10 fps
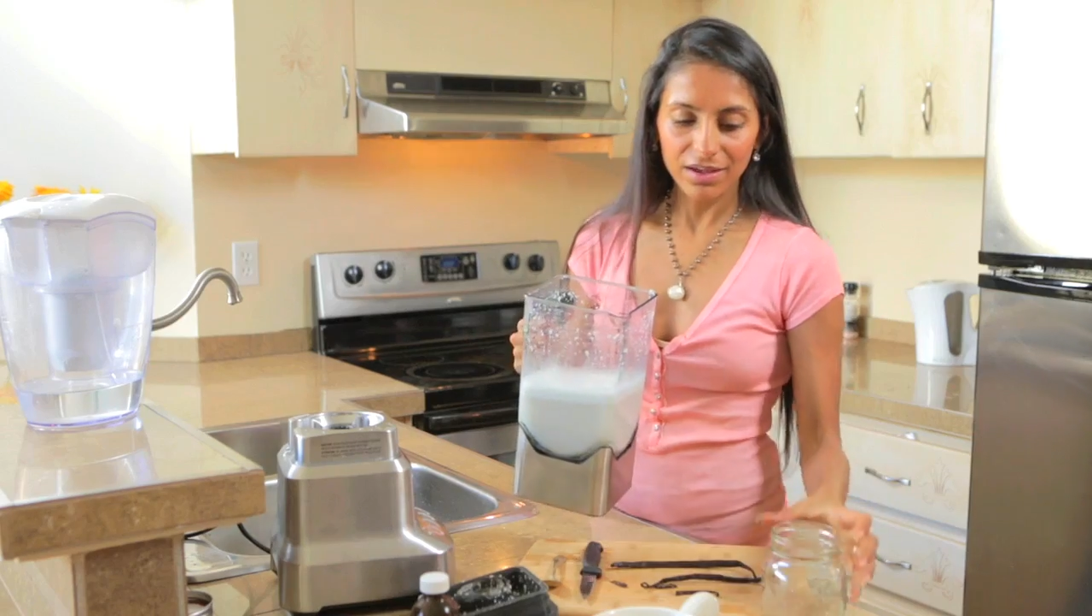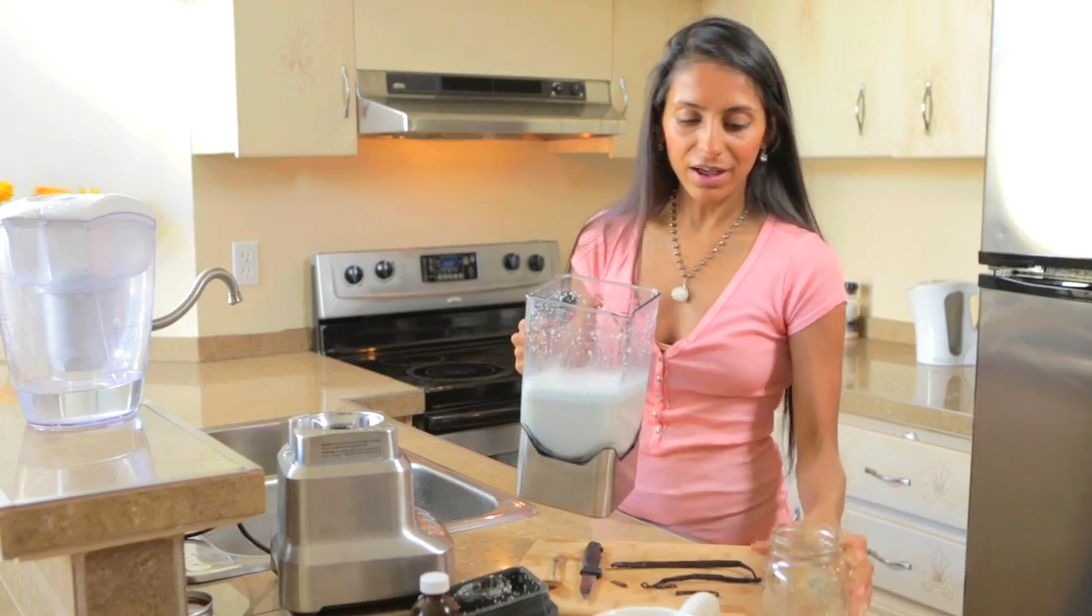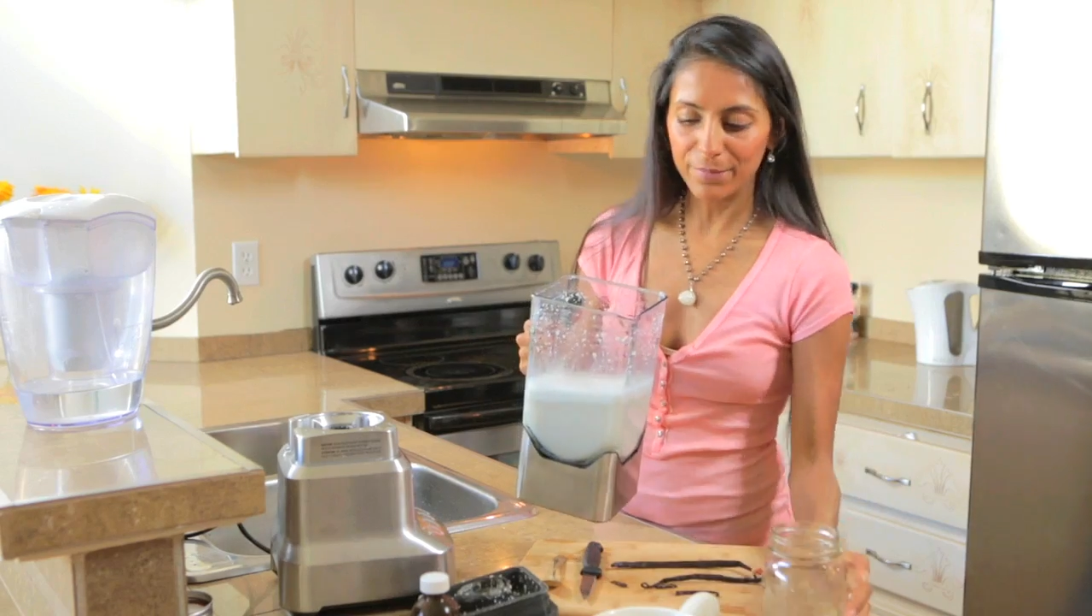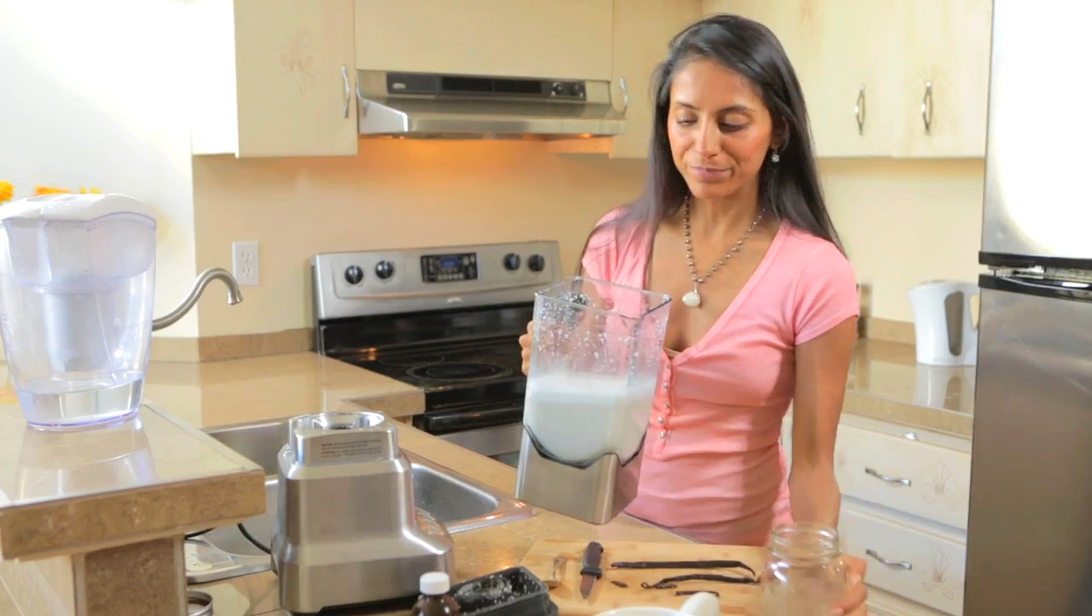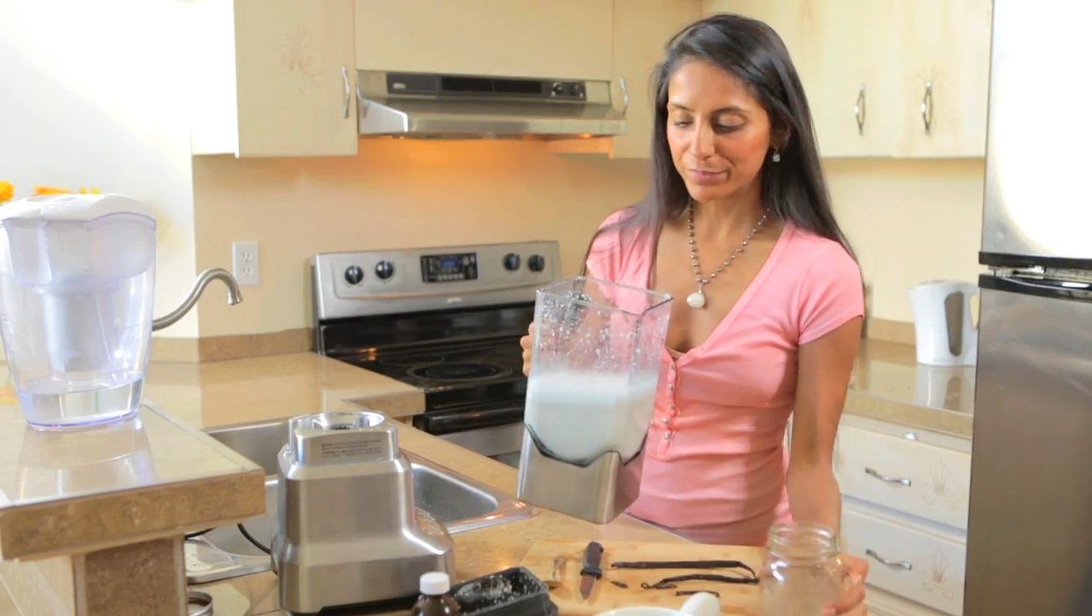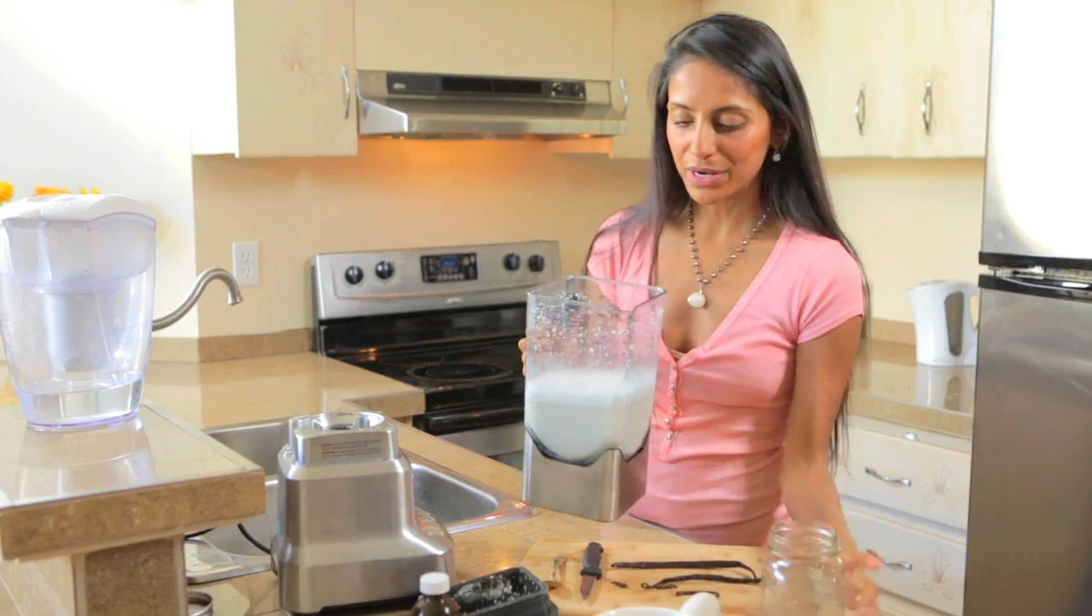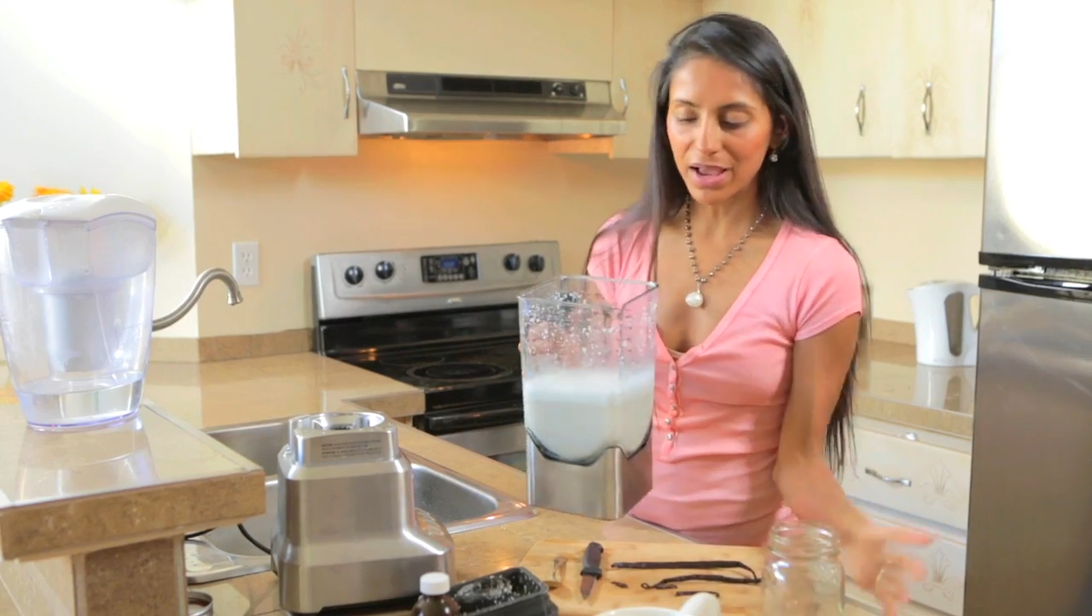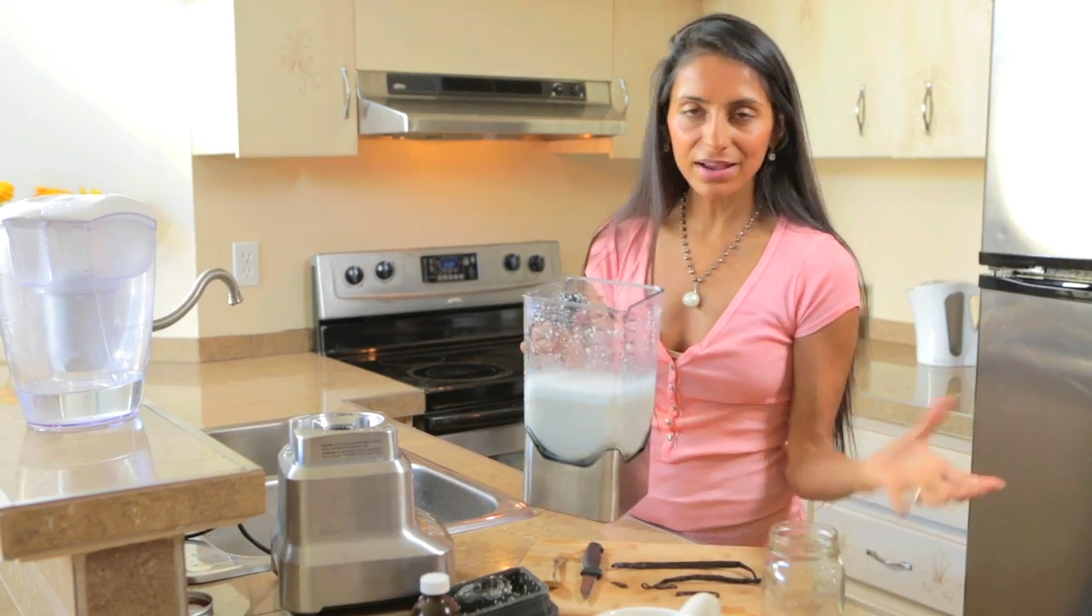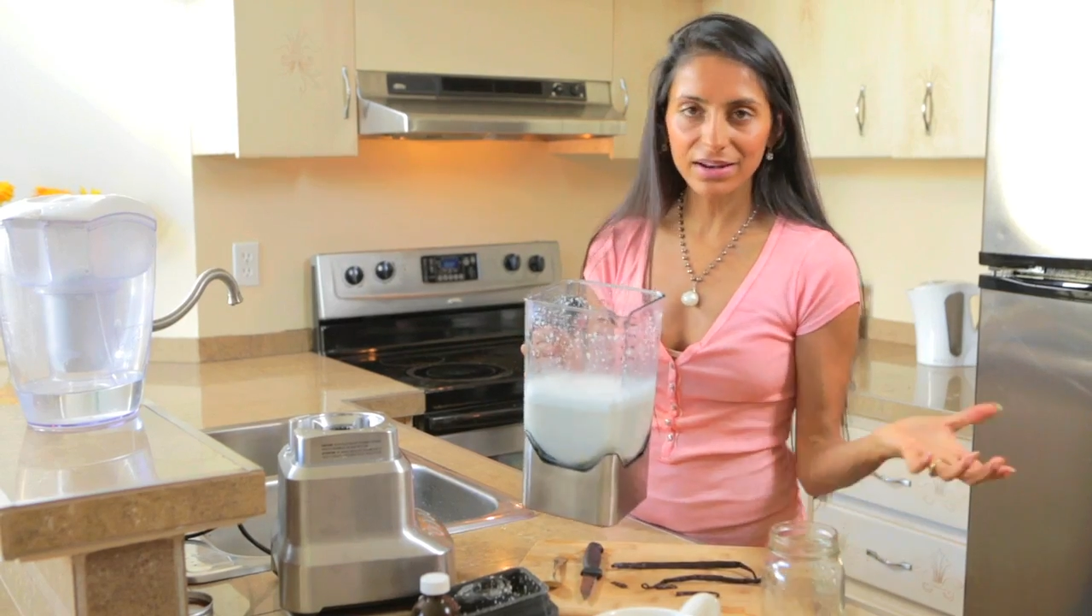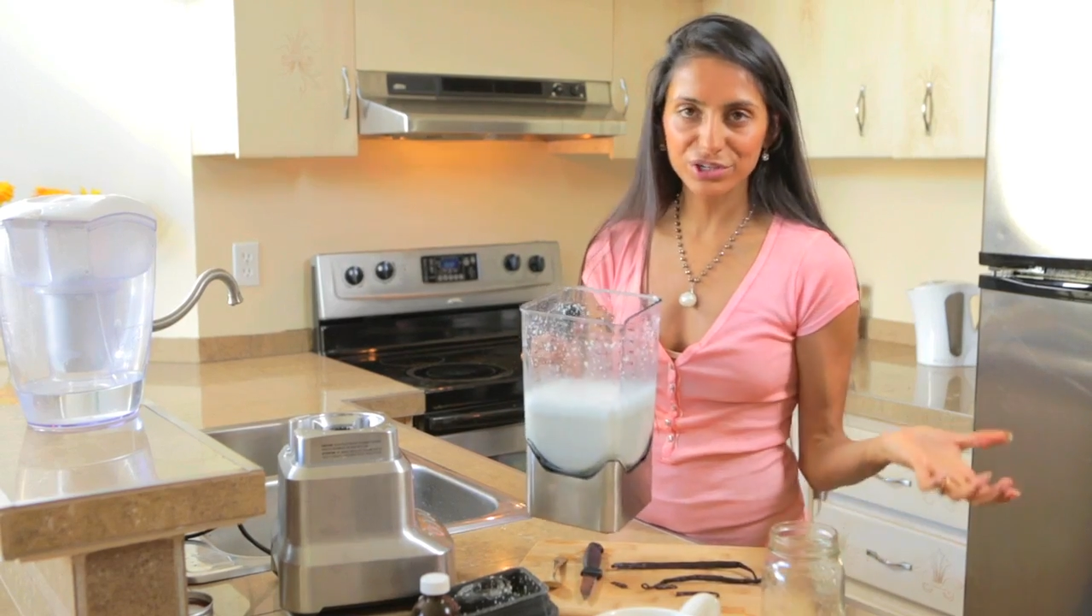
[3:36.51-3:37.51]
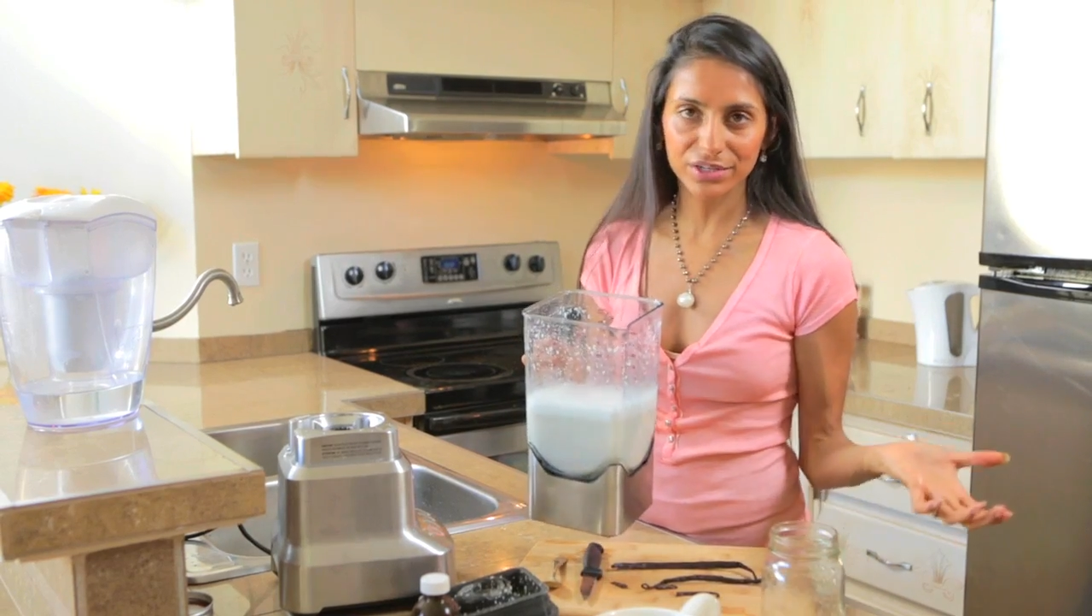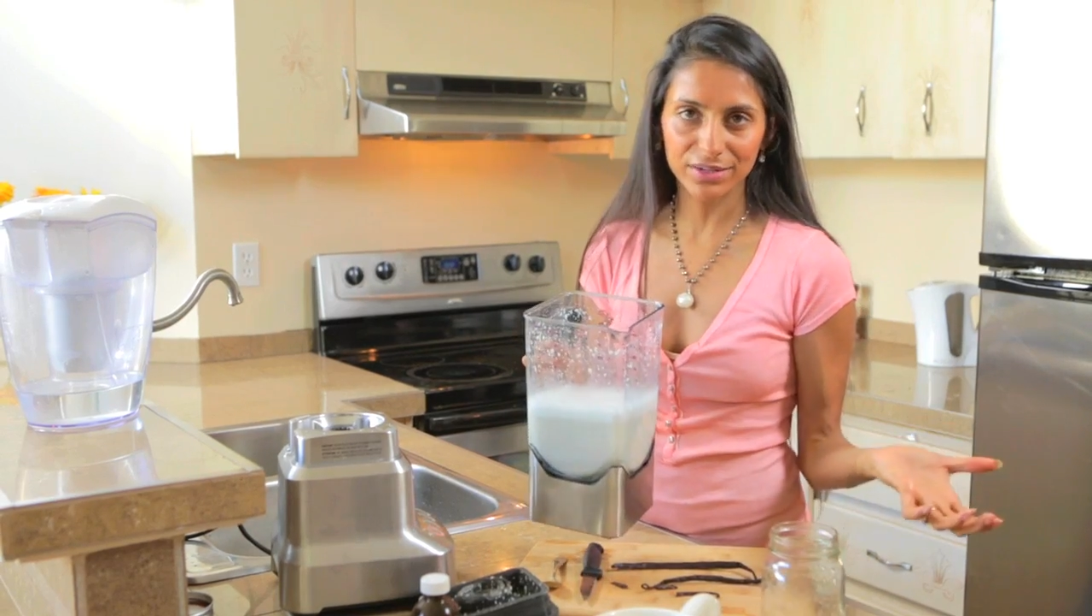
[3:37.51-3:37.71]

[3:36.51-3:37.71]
But I actually